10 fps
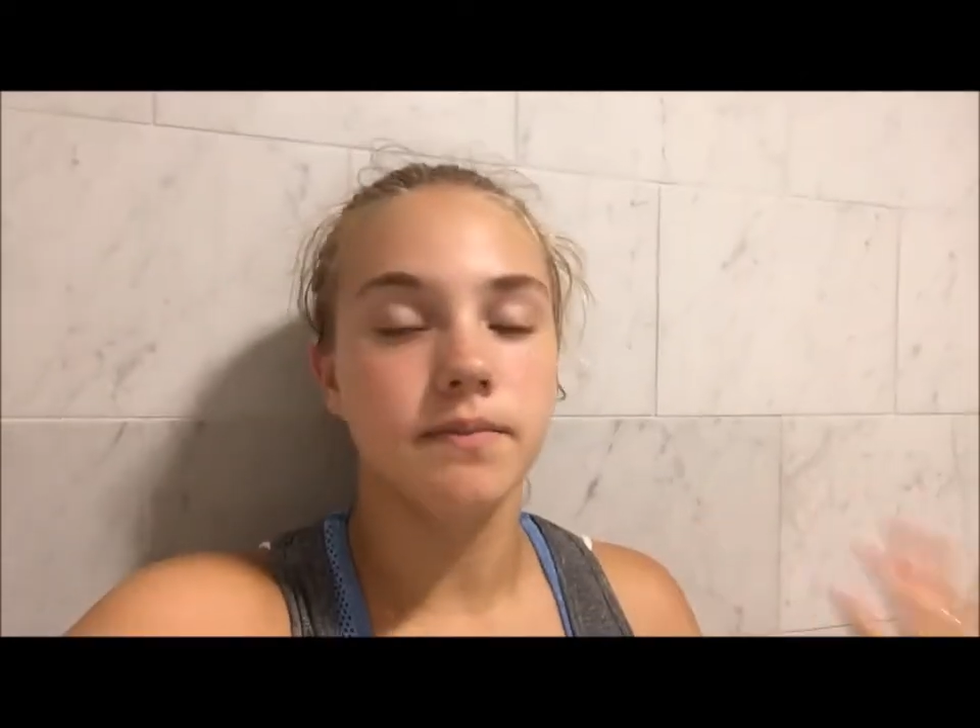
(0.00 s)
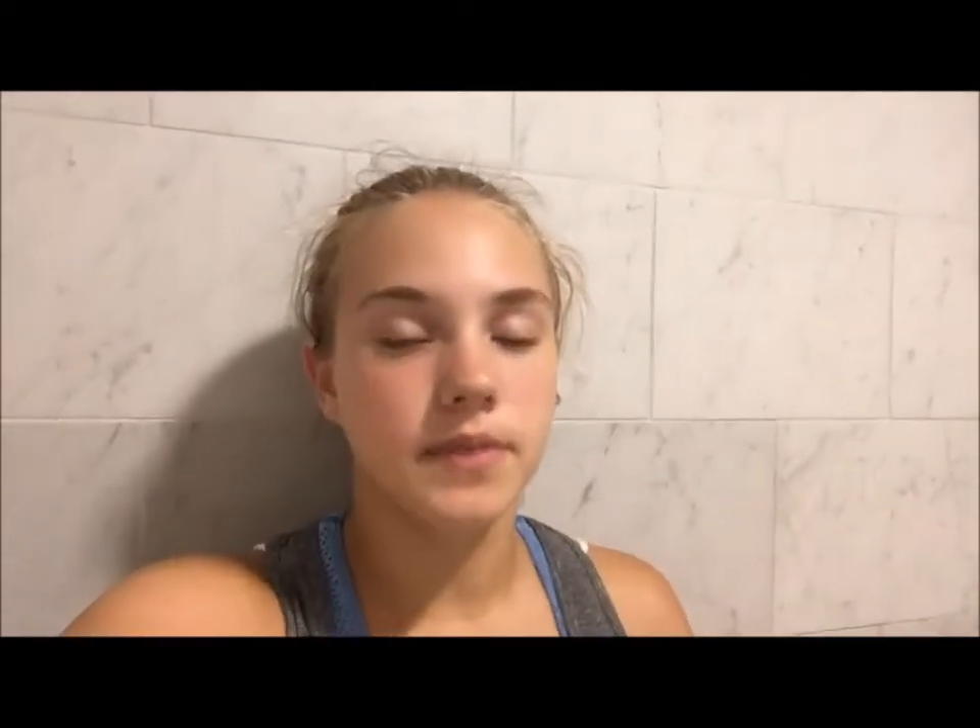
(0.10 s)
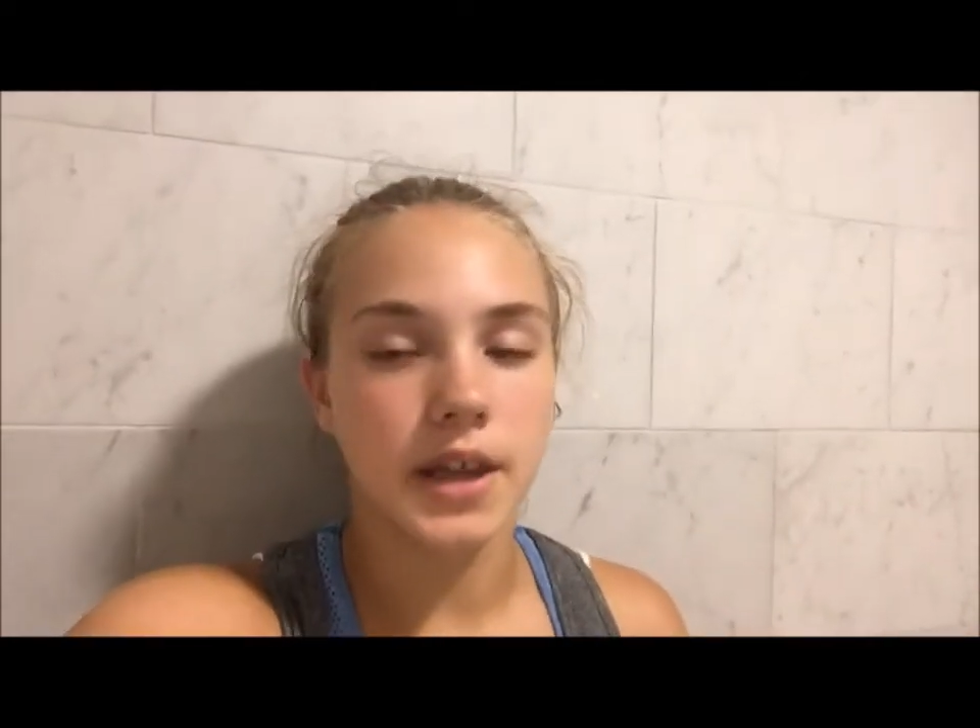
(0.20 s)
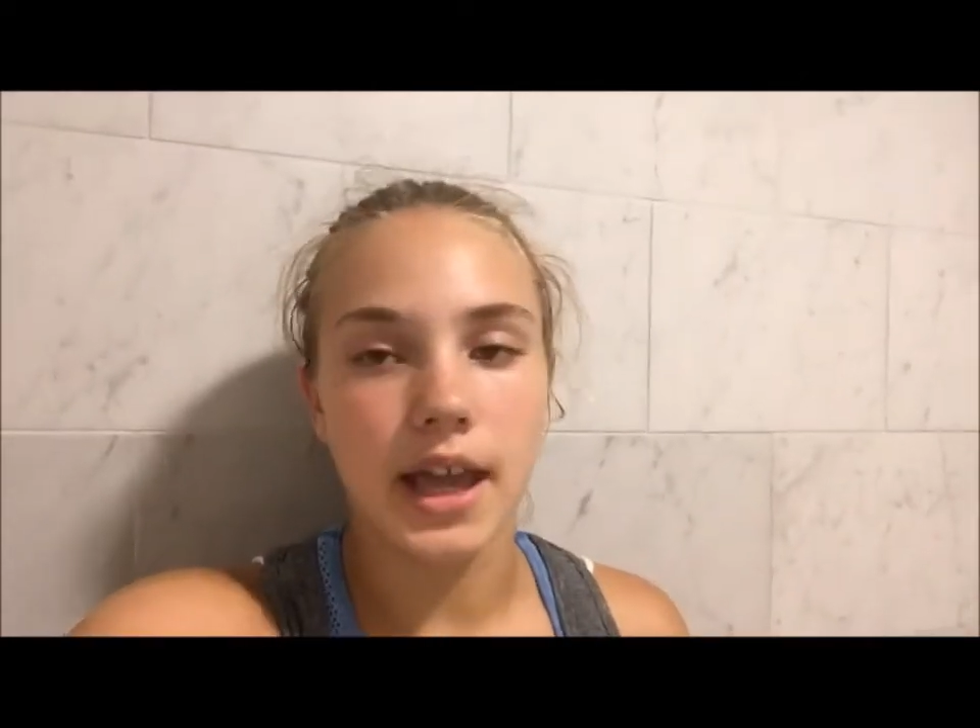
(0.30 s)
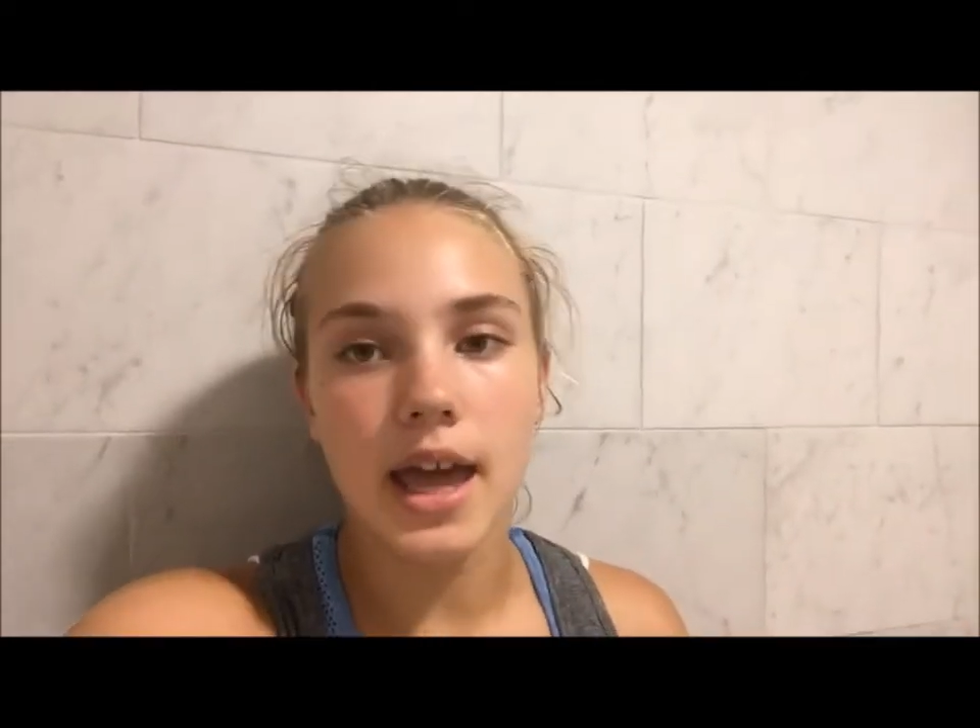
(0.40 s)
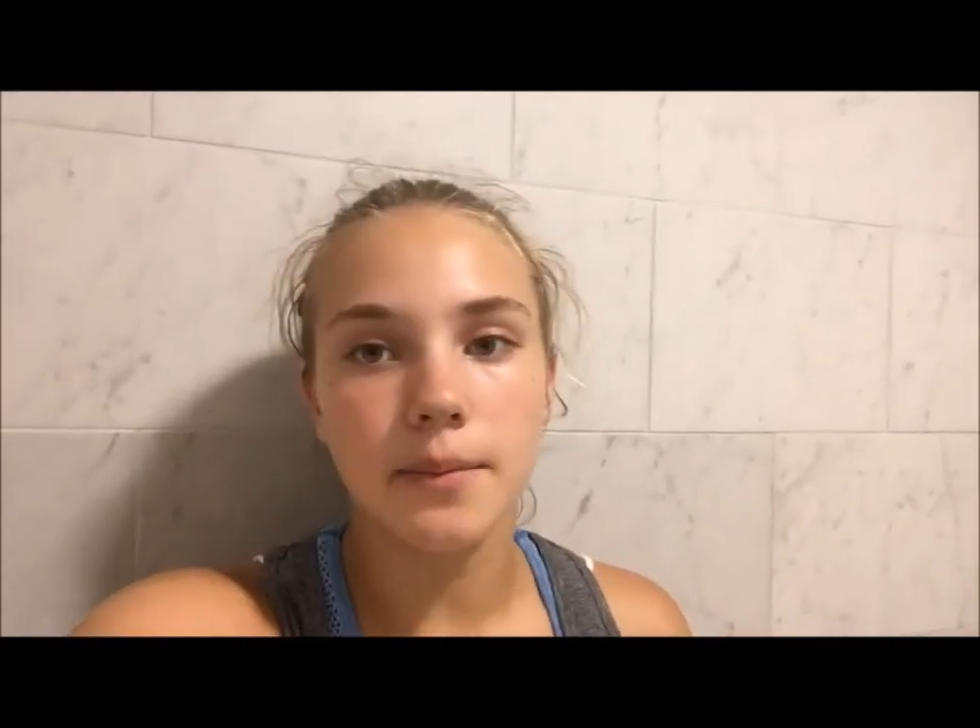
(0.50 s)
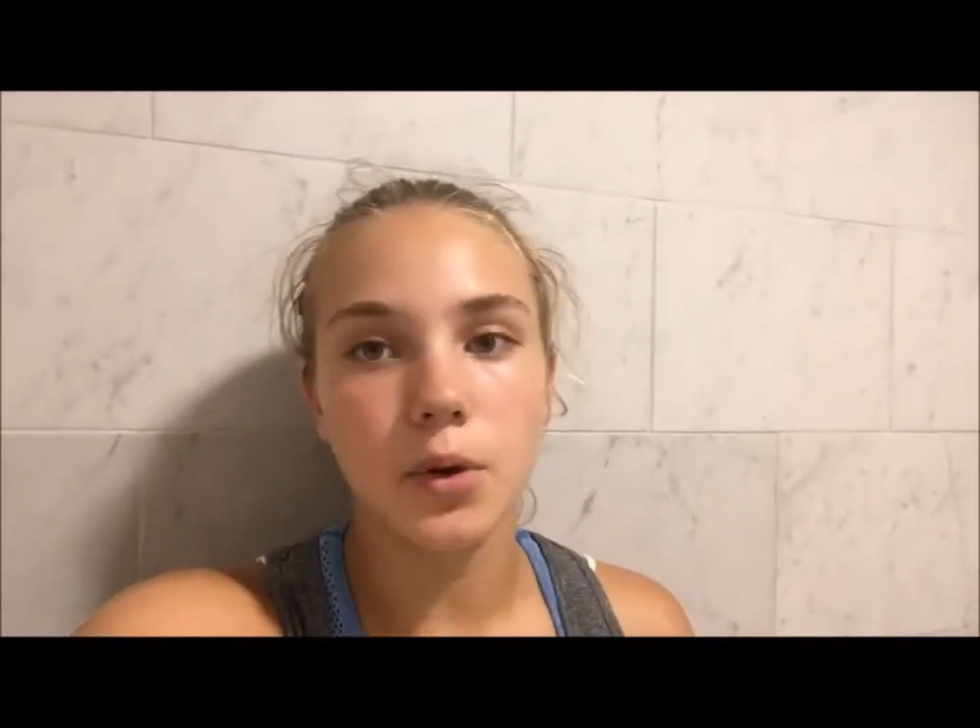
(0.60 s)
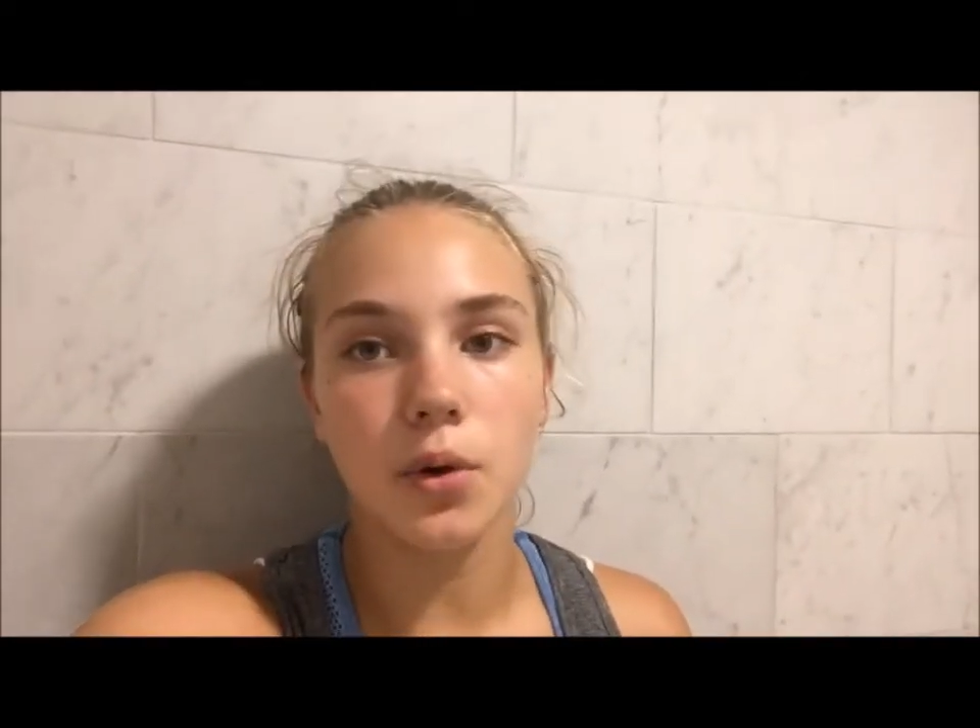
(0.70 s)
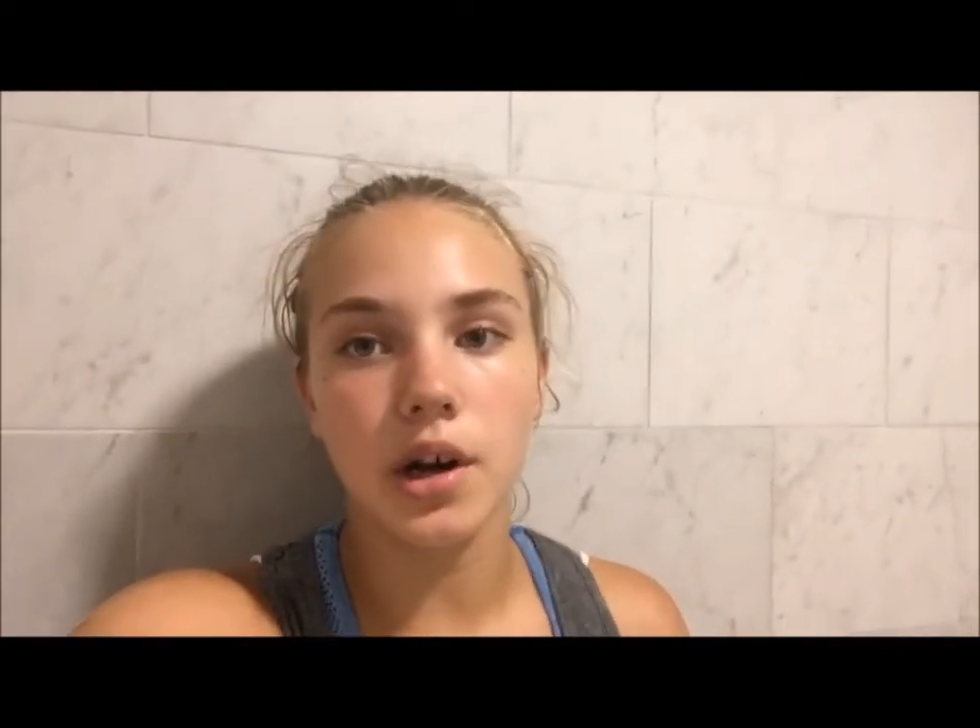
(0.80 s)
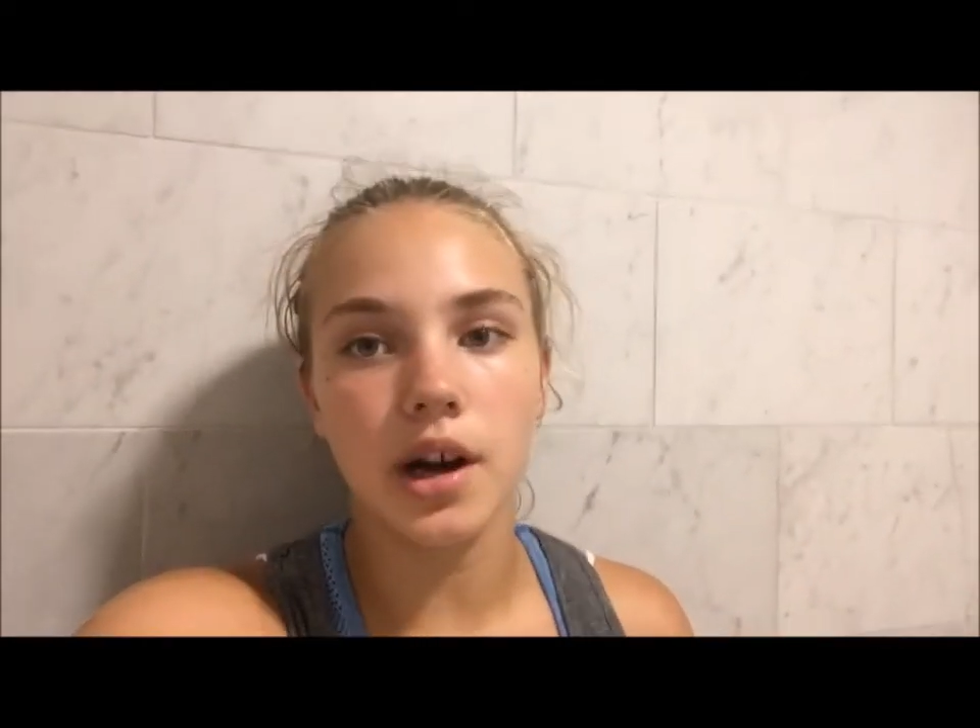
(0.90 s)
the
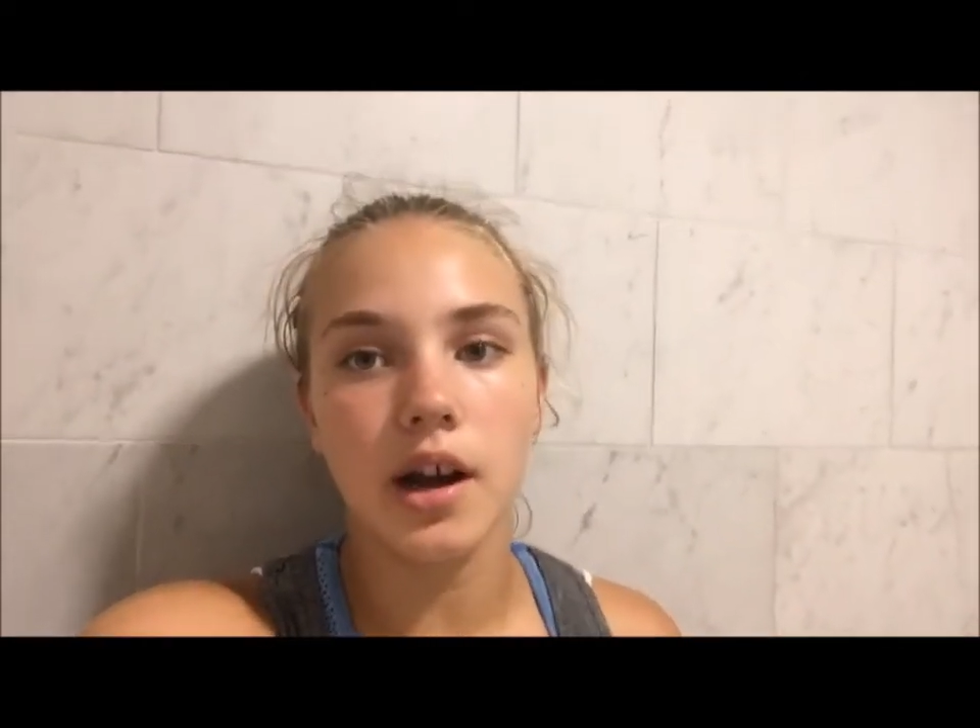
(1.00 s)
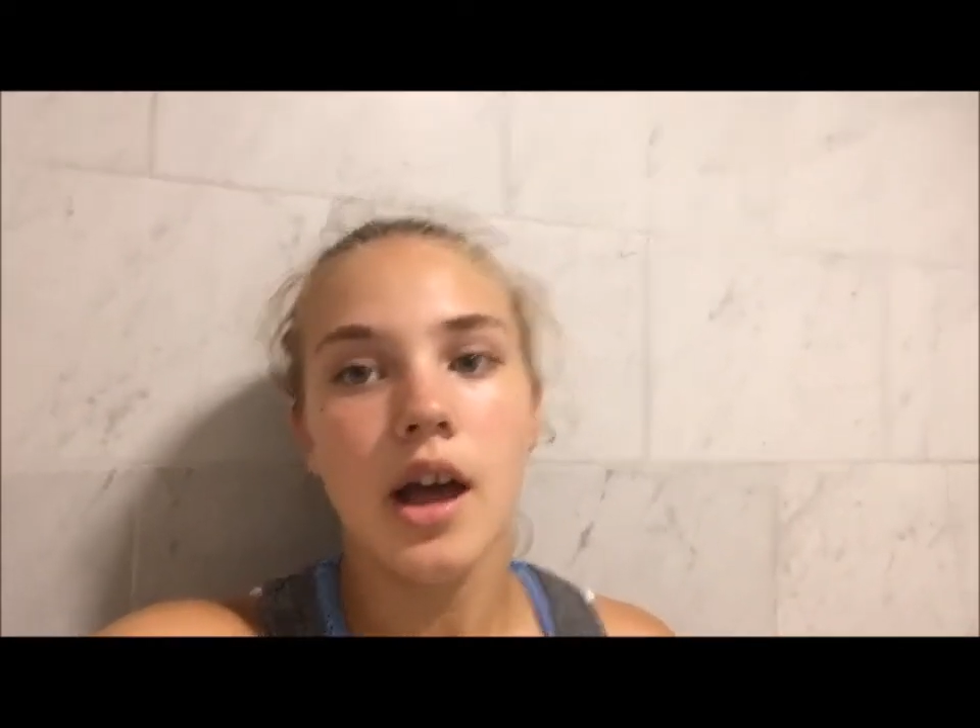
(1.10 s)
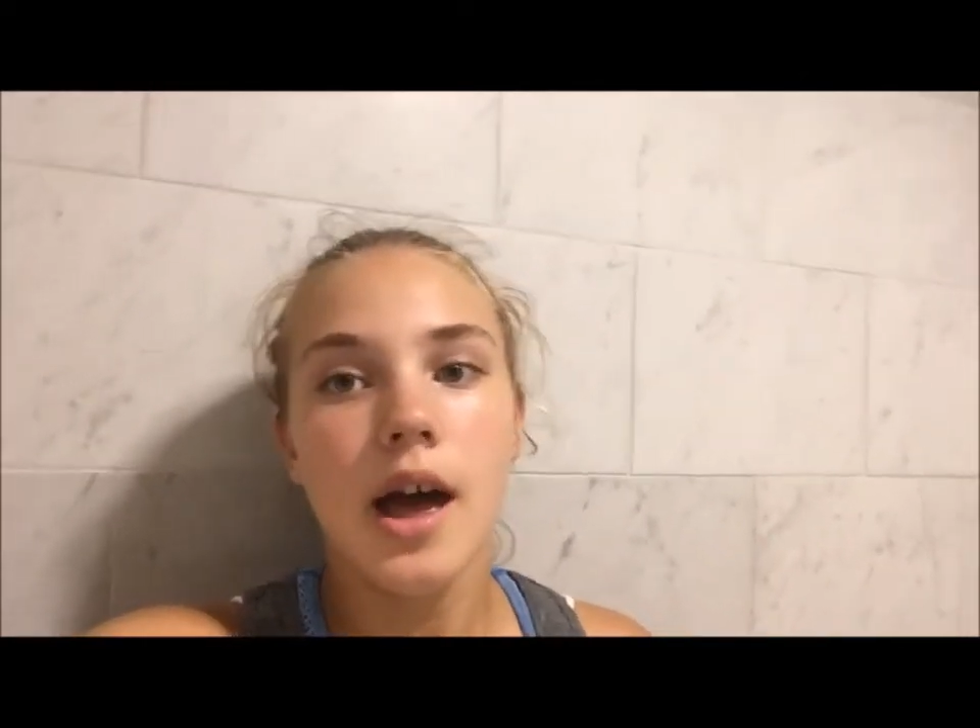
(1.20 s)
camcorder,